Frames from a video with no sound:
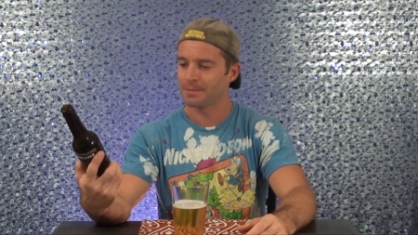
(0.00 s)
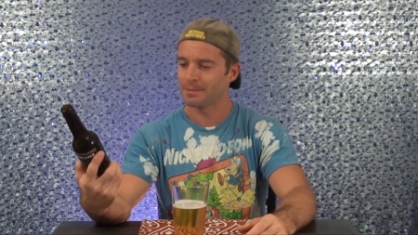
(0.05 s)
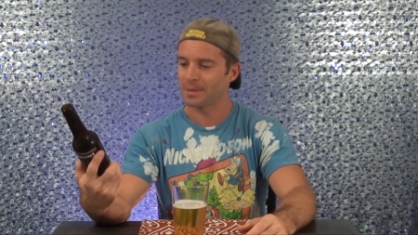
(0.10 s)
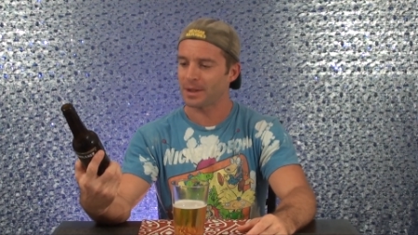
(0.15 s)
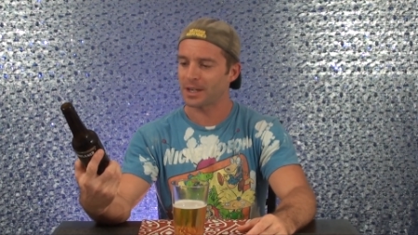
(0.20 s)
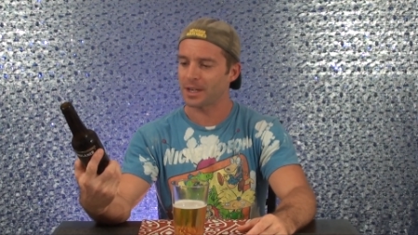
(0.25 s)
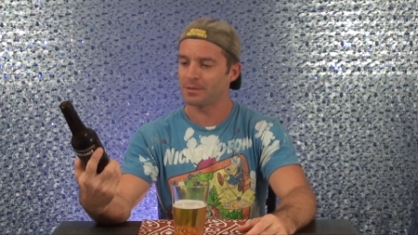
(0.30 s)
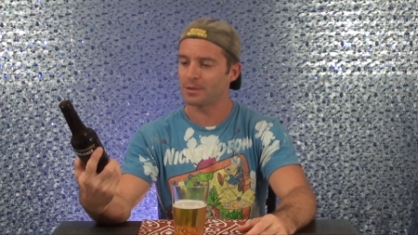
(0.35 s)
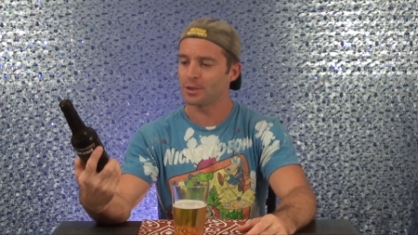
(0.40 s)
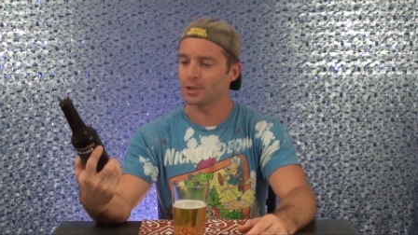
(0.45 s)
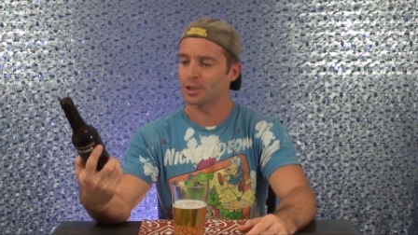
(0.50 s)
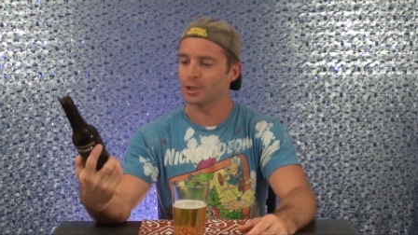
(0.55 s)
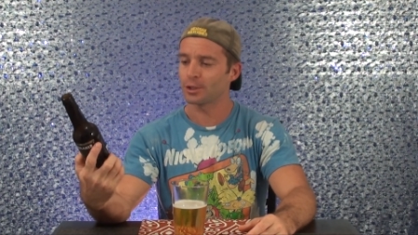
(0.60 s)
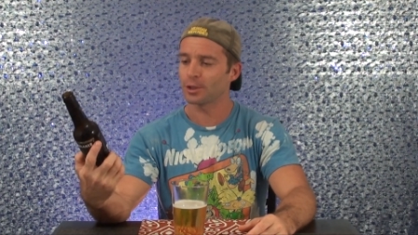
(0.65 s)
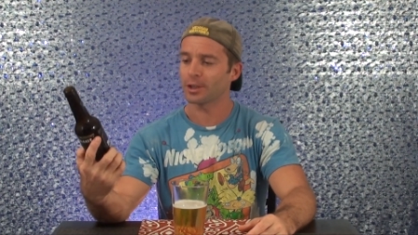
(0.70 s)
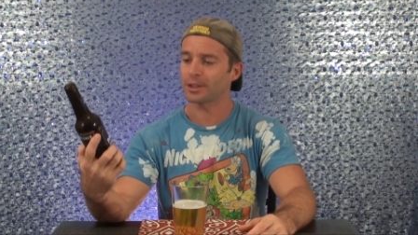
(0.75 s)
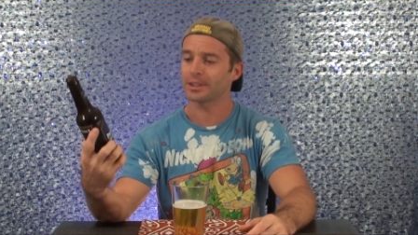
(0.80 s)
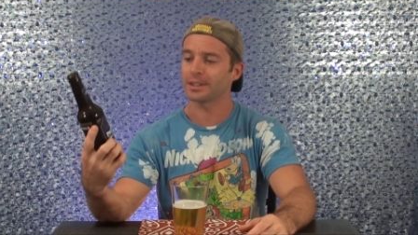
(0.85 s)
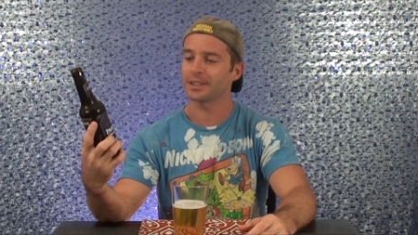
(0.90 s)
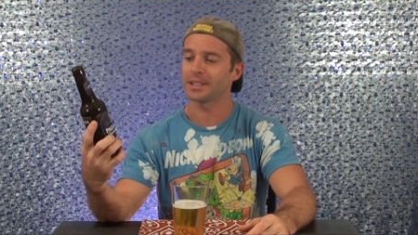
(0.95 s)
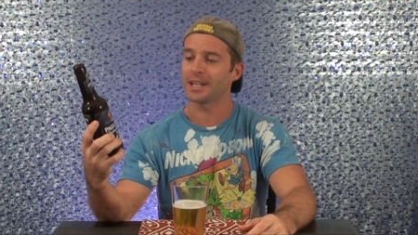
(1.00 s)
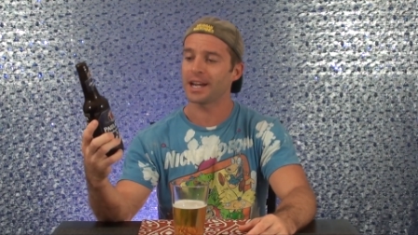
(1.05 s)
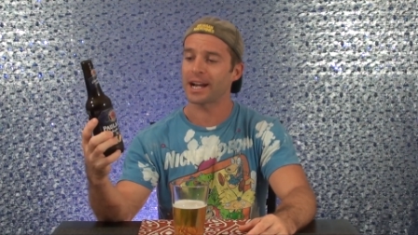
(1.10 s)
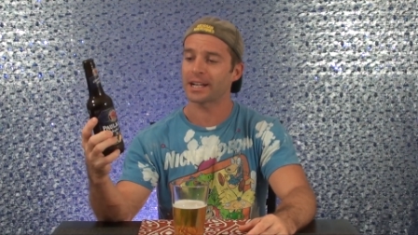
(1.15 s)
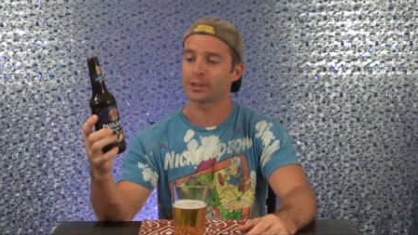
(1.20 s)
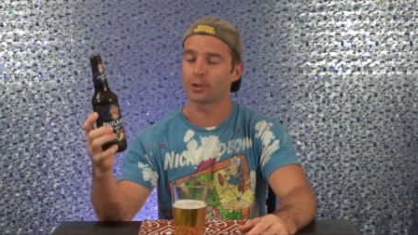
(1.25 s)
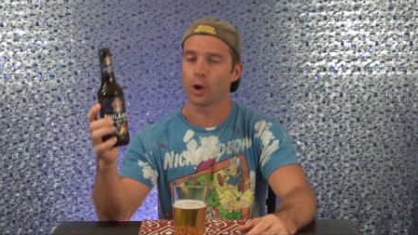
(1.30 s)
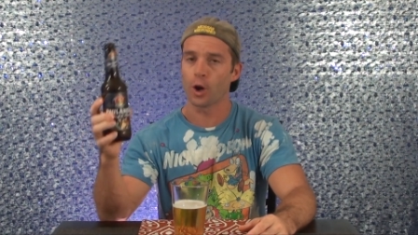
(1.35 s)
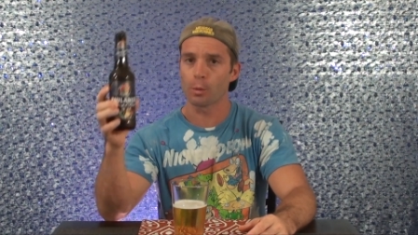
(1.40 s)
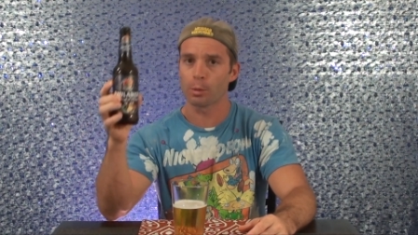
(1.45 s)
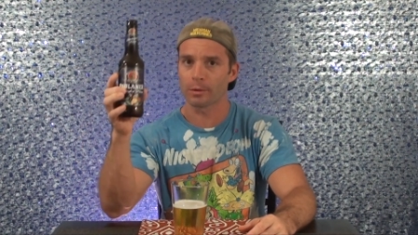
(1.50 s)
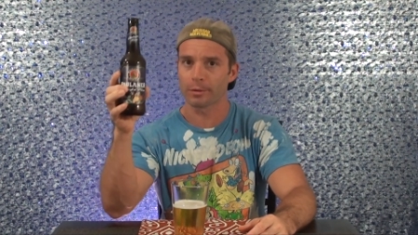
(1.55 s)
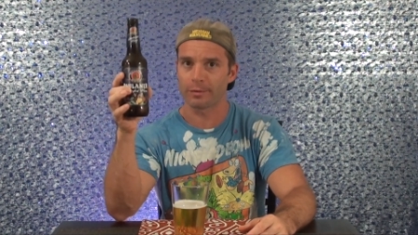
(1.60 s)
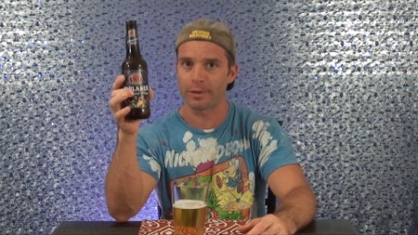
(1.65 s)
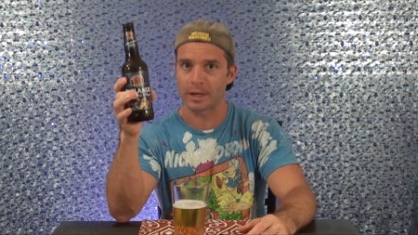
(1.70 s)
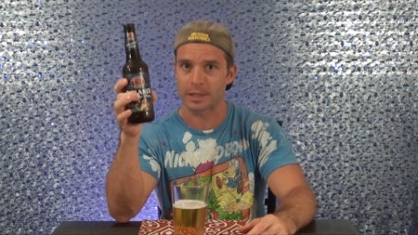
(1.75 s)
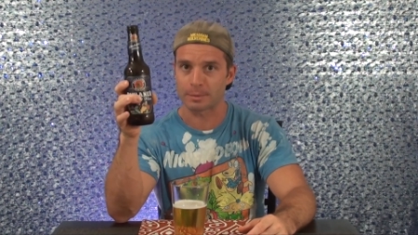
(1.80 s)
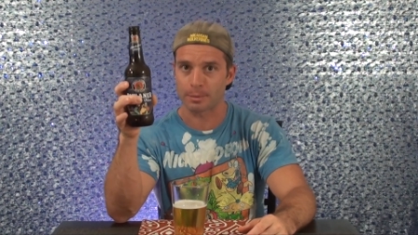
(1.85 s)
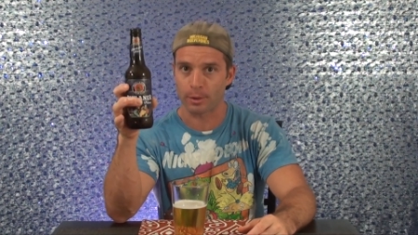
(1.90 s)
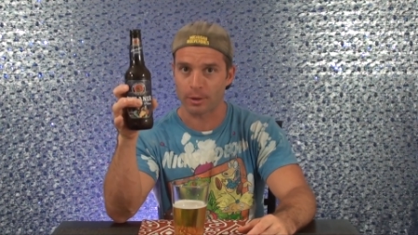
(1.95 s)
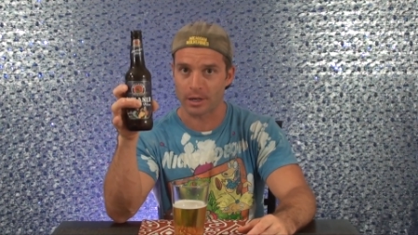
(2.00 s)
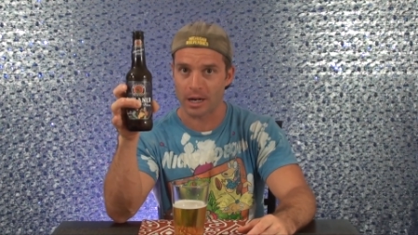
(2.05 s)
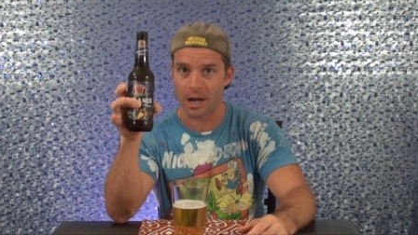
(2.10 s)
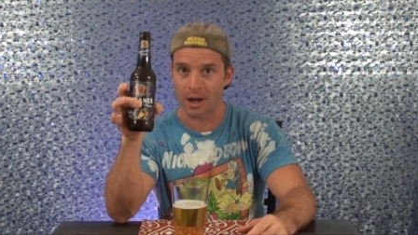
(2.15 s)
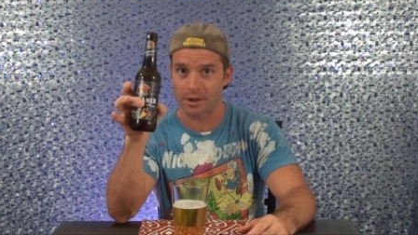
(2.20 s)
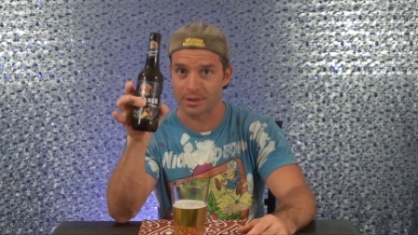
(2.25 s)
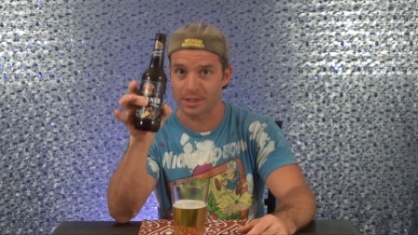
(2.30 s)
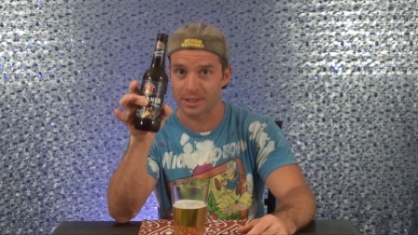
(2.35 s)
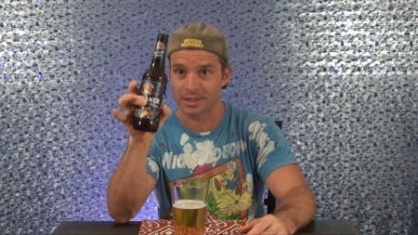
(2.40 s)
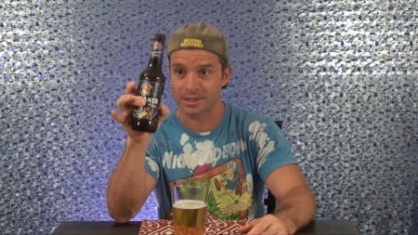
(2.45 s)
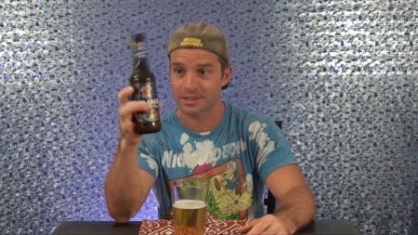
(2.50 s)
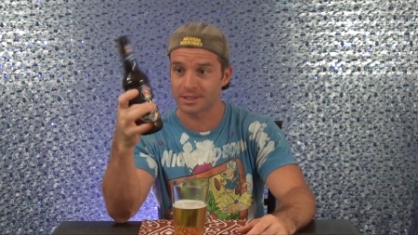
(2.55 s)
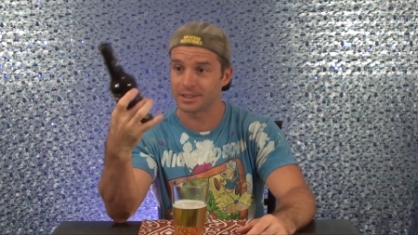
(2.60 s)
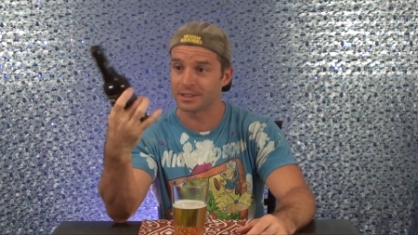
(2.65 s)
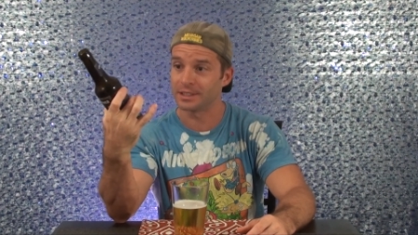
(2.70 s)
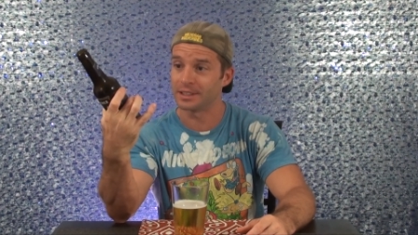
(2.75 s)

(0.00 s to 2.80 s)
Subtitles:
like if you just took the Oktoberfest part out and just,